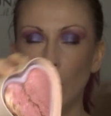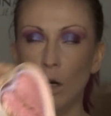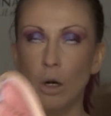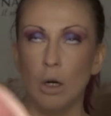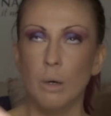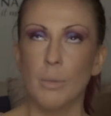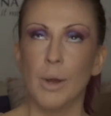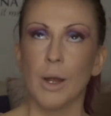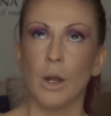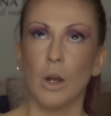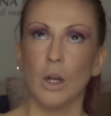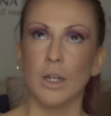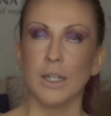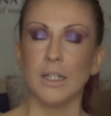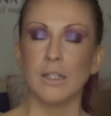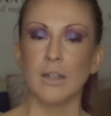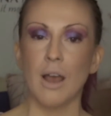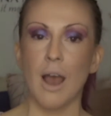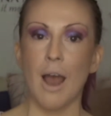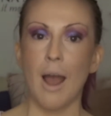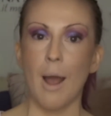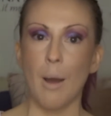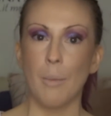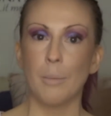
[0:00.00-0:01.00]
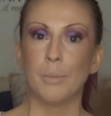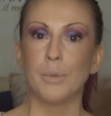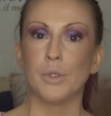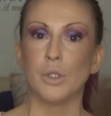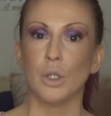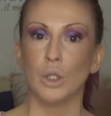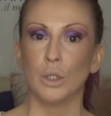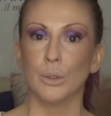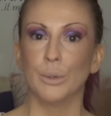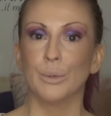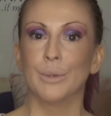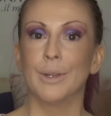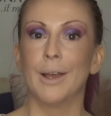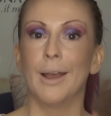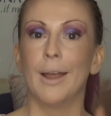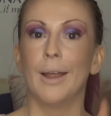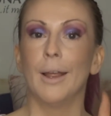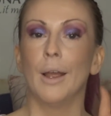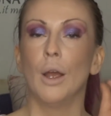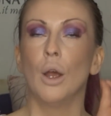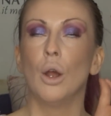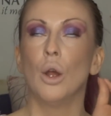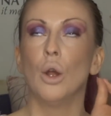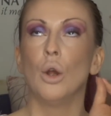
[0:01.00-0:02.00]
Oh my god, it's absolutely
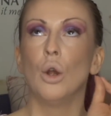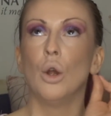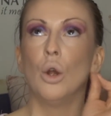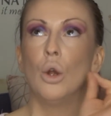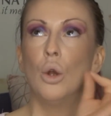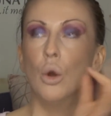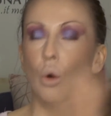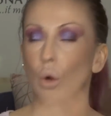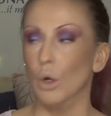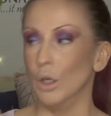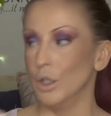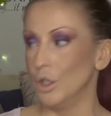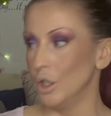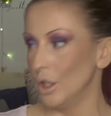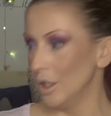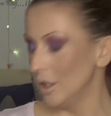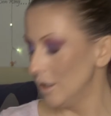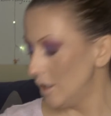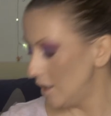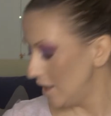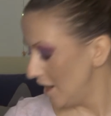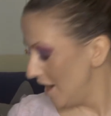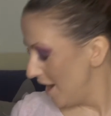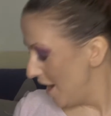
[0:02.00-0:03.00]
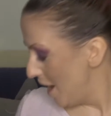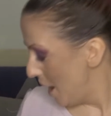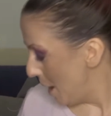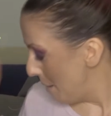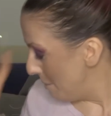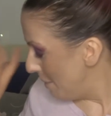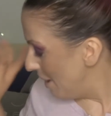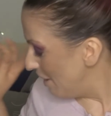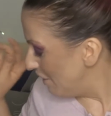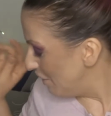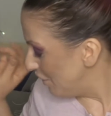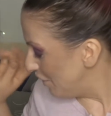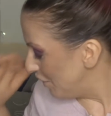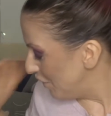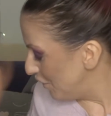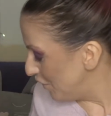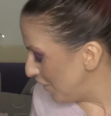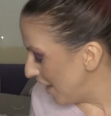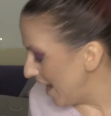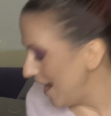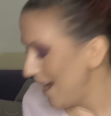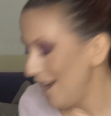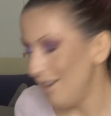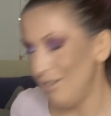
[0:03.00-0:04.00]
gorgeous. My
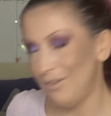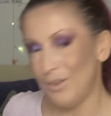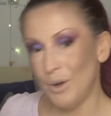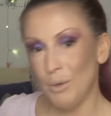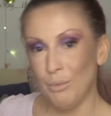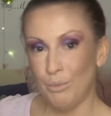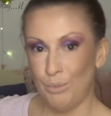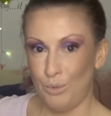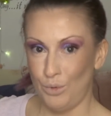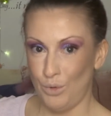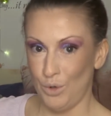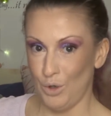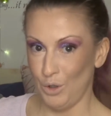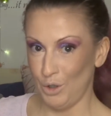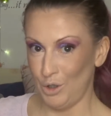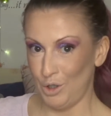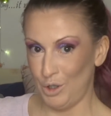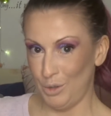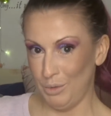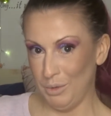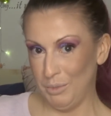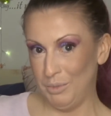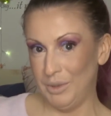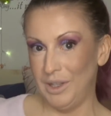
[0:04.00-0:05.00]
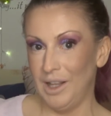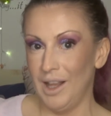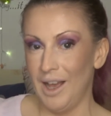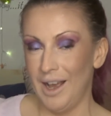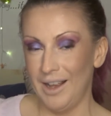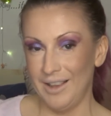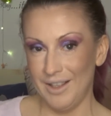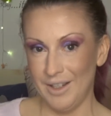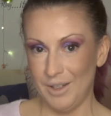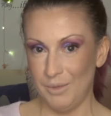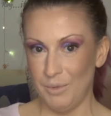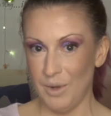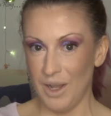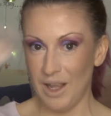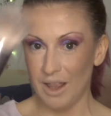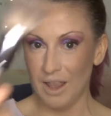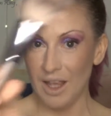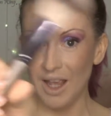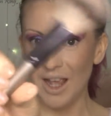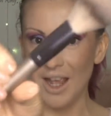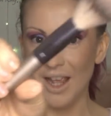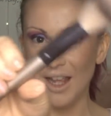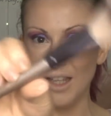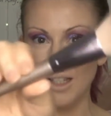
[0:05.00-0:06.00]
favourite brush to apply this with
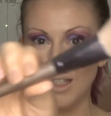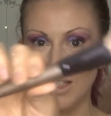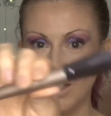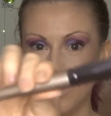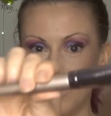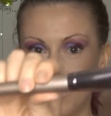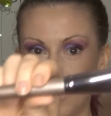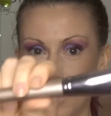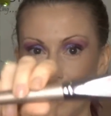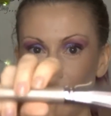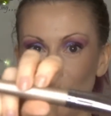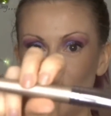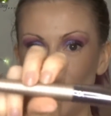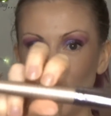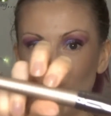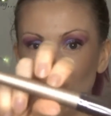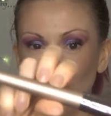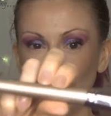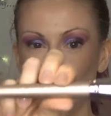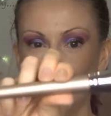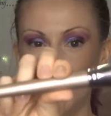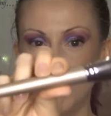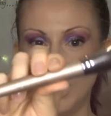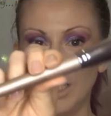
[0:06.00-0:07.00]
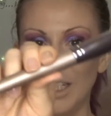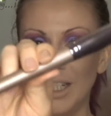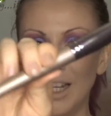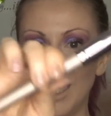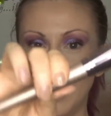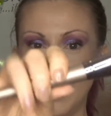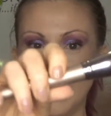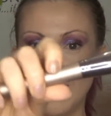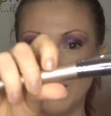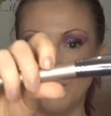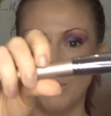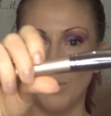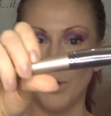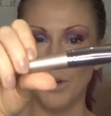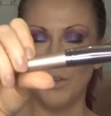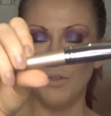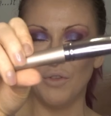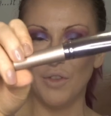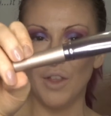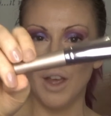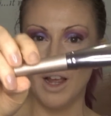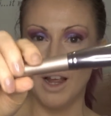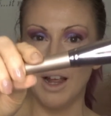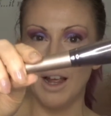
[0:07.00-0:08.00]
is from Revolution and it's one
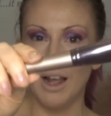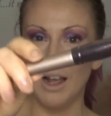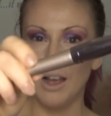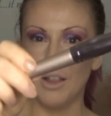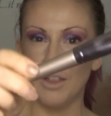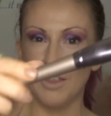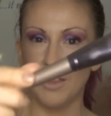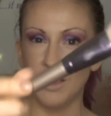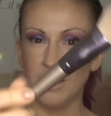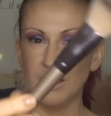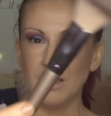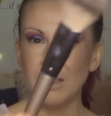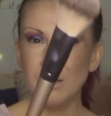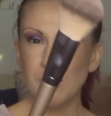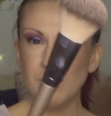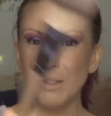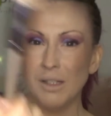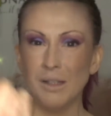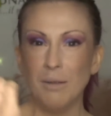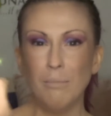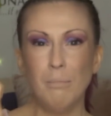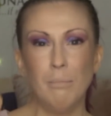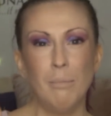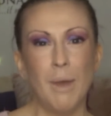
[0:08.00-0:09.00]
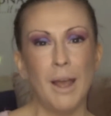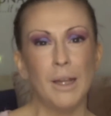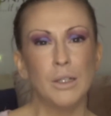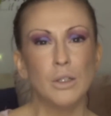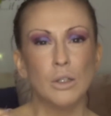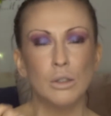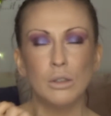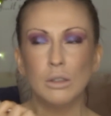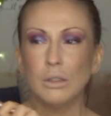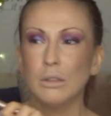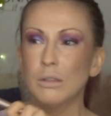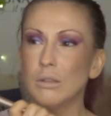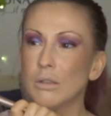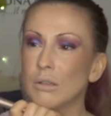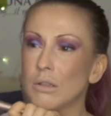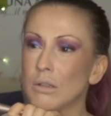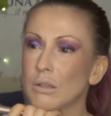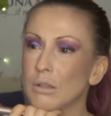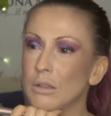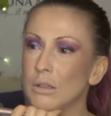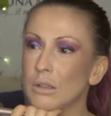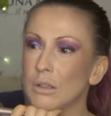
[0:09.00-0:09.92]
of their, I think this was the metals?